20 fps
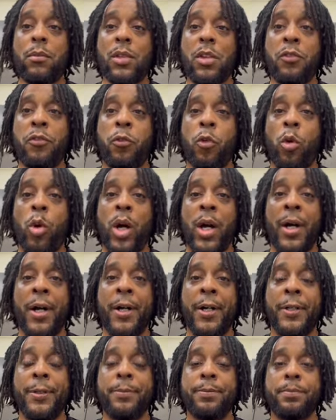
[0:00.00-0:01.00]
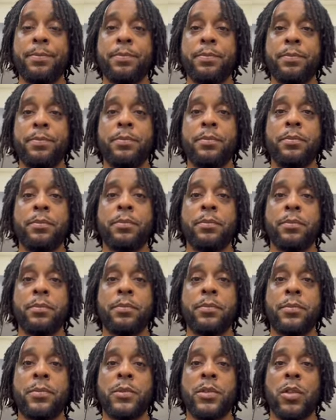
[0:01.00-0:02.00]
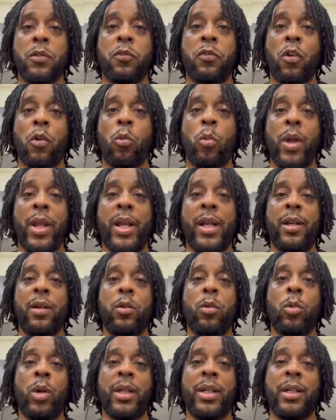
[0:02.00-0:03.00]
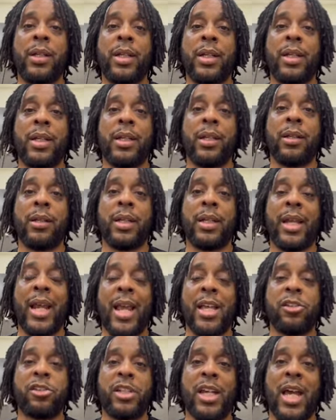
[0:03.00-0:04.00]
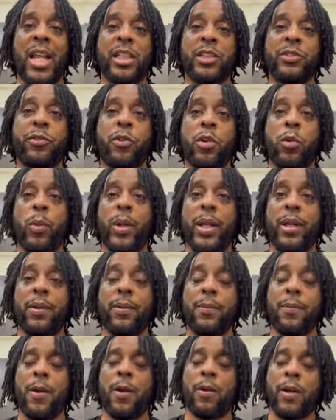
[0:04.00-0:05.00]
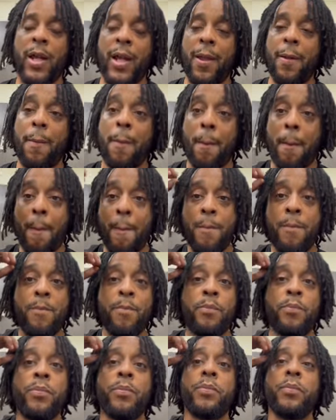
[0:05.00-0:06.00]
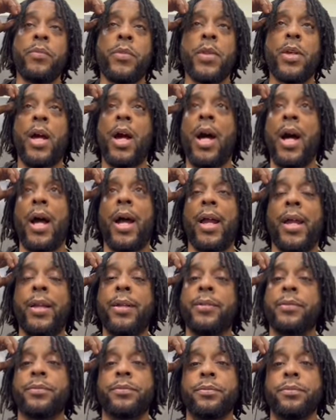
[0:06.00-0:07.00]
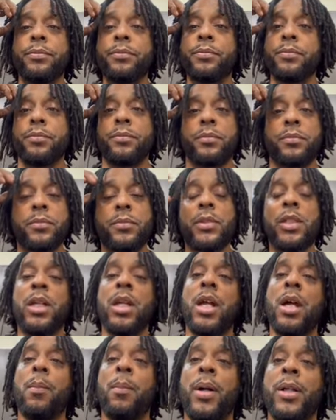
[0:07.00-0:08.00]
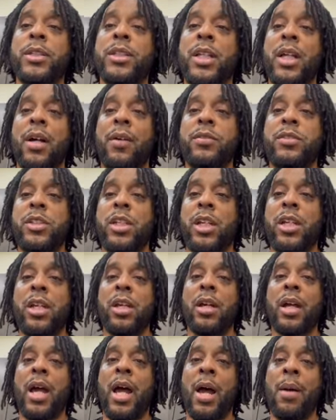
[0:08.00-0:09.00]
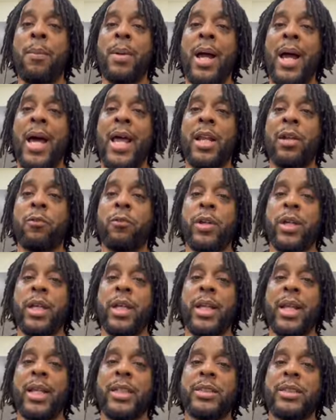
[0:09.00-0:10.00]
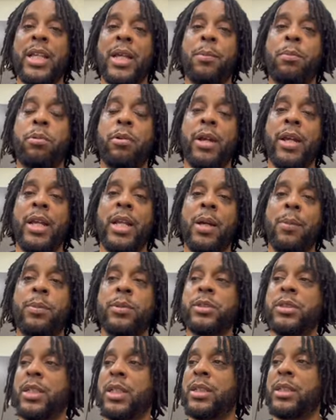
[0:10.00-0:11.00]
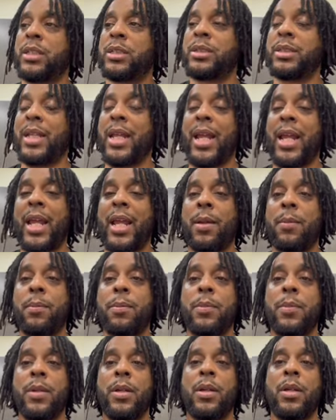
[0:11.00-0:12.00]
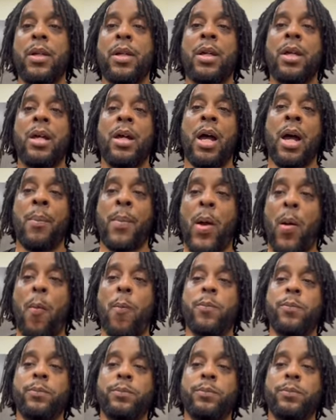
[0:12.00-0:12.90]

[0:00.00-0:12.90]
for winning the dance challenge for the week, okay? All right. Much love to you. I'm Alan Ray and stay prayed up in Jesus' name. I'm out.